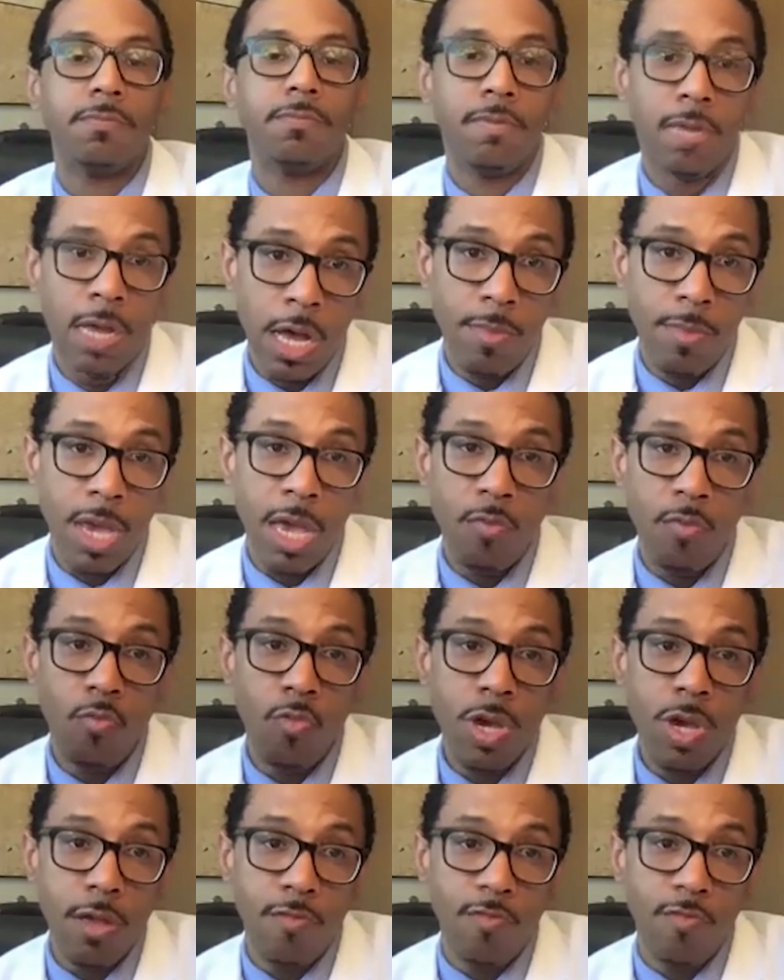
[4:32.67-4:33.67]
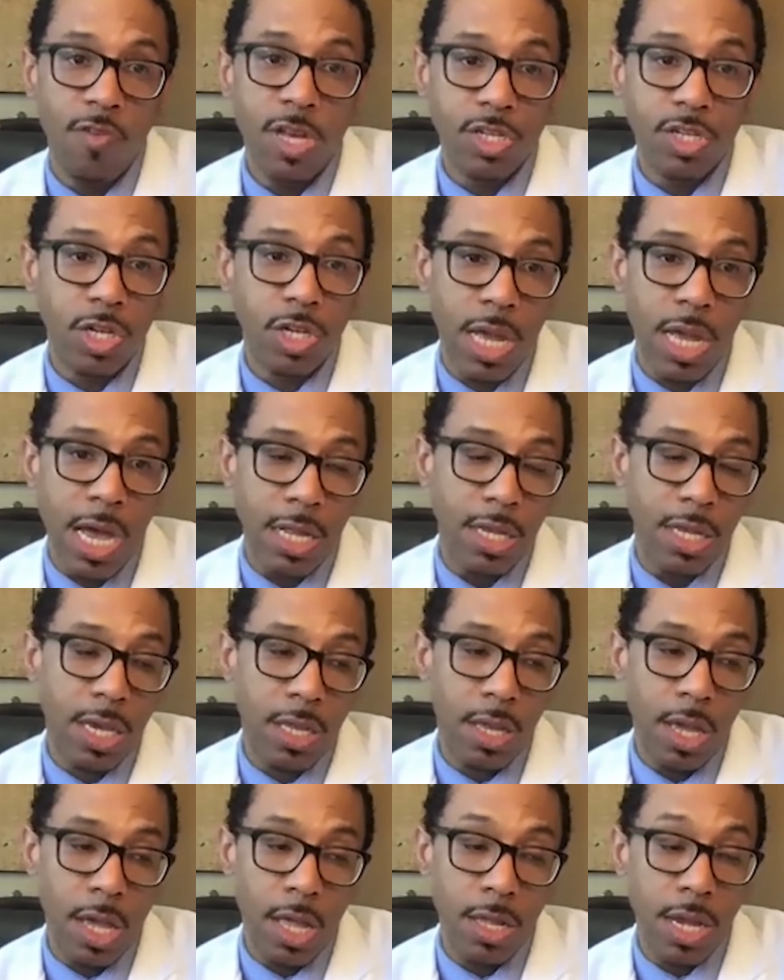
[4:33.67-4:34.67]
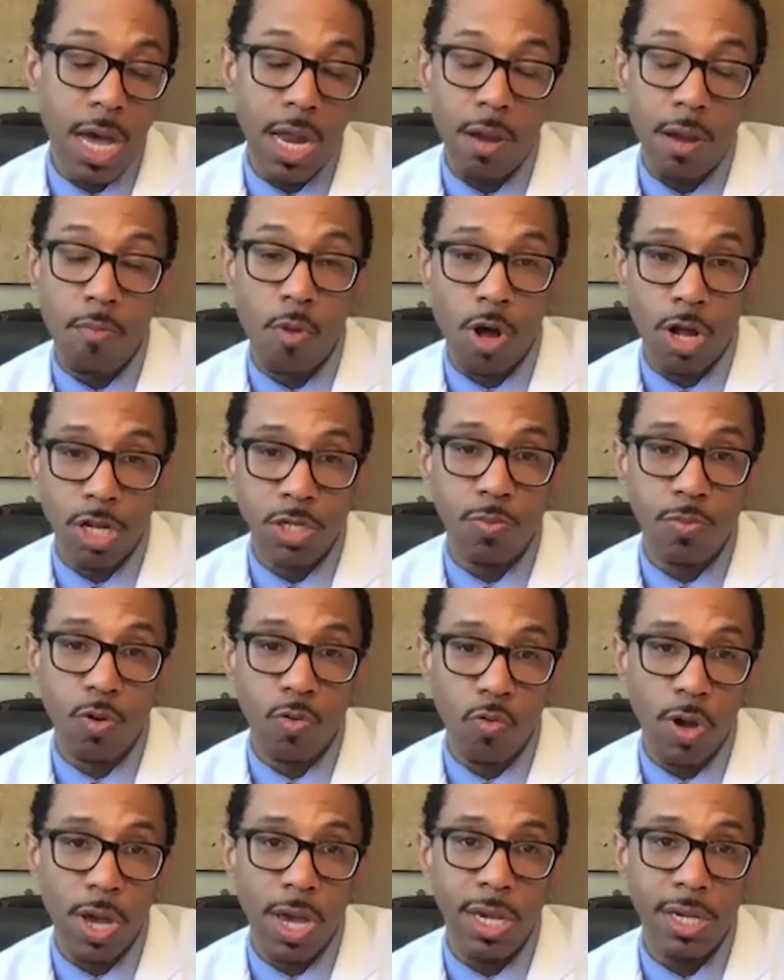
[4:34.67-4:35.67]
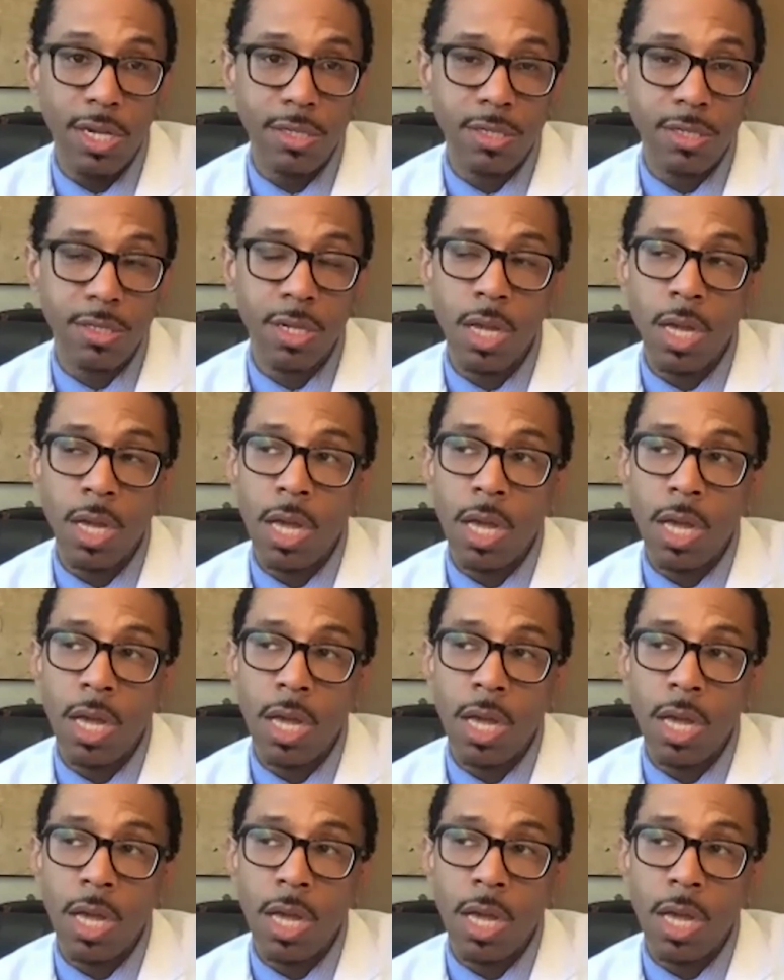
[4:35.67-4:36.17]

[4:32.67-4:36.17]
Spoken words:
And we envision that in kind of multiple ways.